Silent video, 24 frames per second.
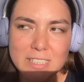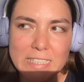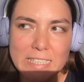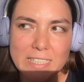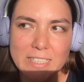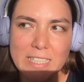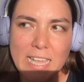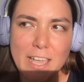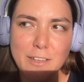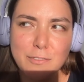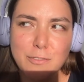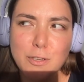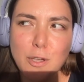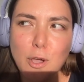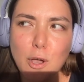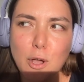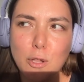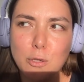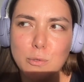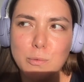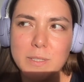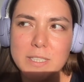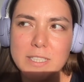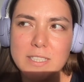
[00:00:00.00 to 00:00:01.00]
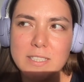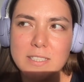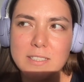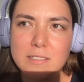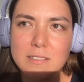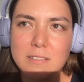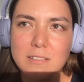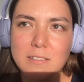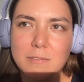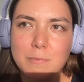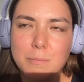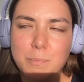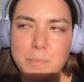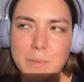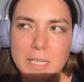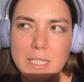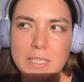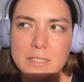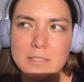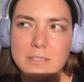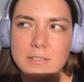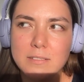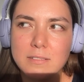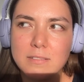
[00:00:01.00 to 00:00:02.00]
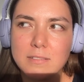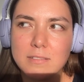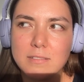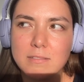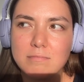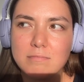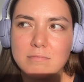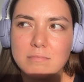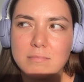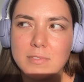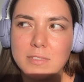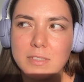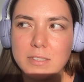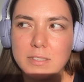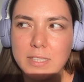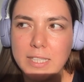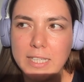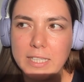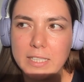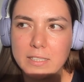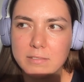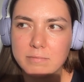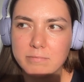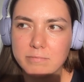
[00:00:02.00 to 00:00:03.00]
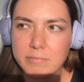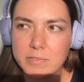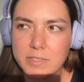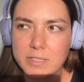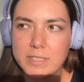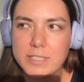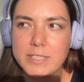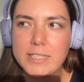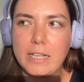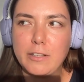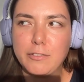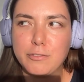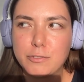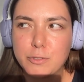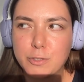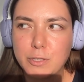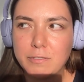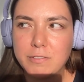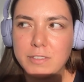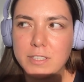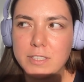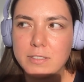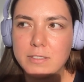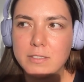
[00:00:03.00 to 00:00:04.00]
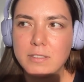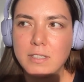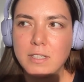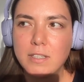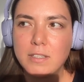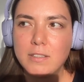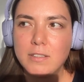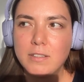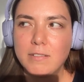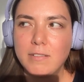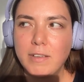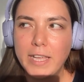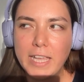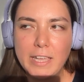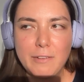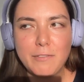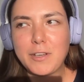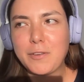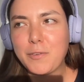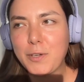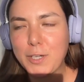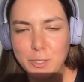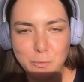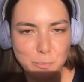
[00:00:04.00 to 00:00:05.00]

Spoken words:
Have you always been like self-driven even when you